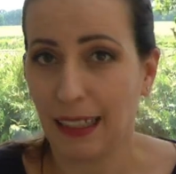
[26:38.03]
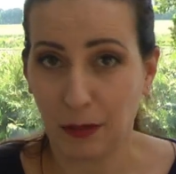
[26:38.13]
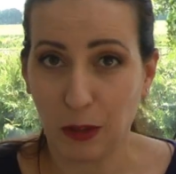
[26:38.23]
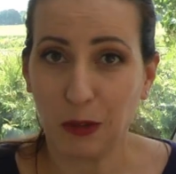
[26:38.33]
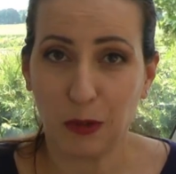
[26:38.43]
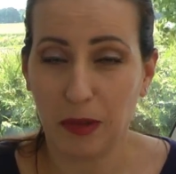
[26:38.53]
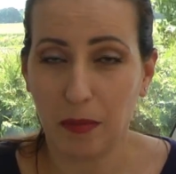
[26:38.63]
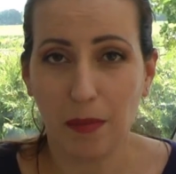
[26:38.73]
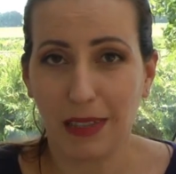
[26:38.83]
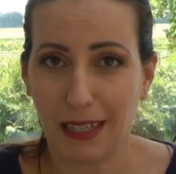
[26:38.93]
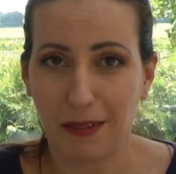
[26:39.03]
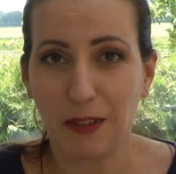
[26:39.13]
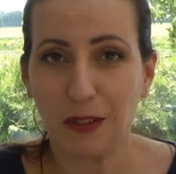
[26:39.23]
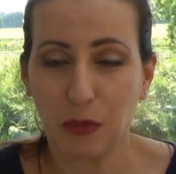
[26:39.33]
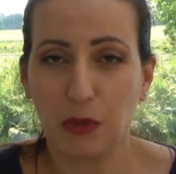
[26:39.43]
I'm going to remember, and I'm
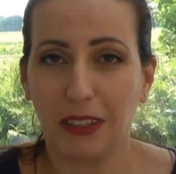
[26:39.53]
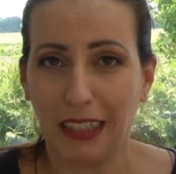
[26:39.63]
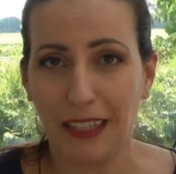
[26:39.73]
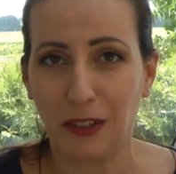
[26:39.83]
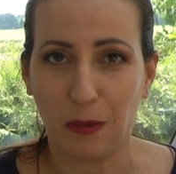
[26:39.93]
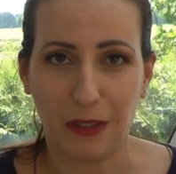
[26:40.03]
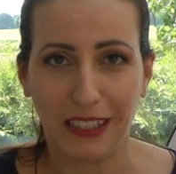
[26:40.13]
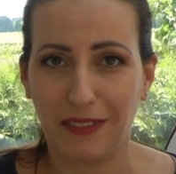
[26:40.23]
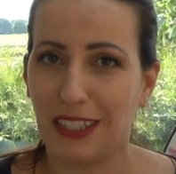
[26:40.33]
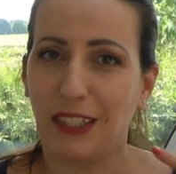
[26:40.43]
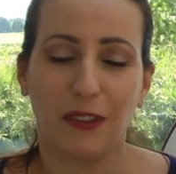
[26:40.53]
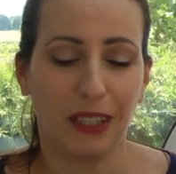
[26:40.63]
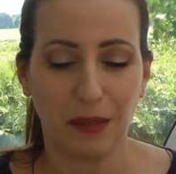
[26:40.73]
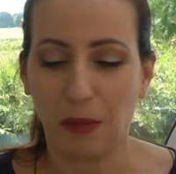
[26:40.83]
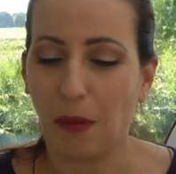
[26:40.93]
going to put a text somewhere in the video
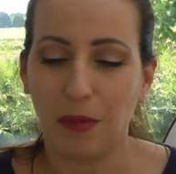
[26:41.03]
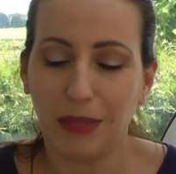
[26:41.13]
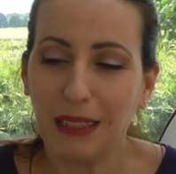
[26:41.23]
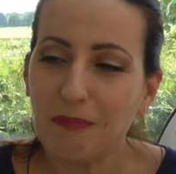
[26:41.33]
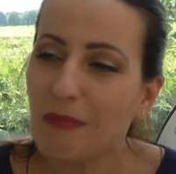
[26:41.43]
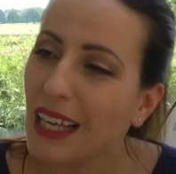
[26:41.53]
here probably.